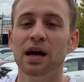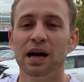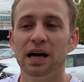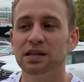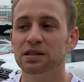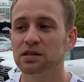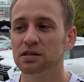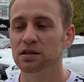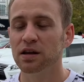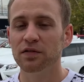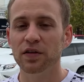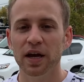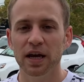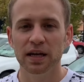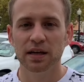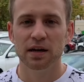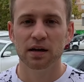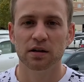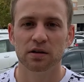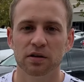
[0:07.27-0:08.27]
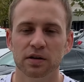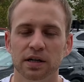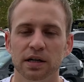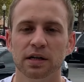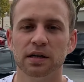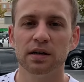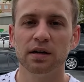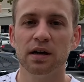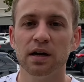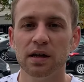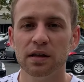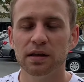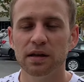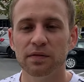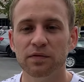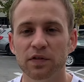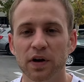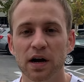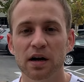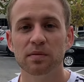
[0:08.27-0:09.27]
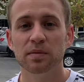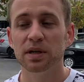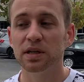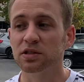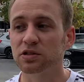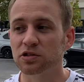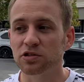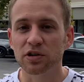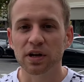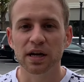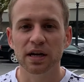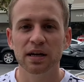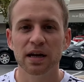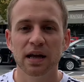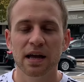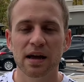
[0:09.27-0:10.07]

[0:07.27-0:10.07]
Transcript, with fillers: I just love hanging out around here. The environment is great.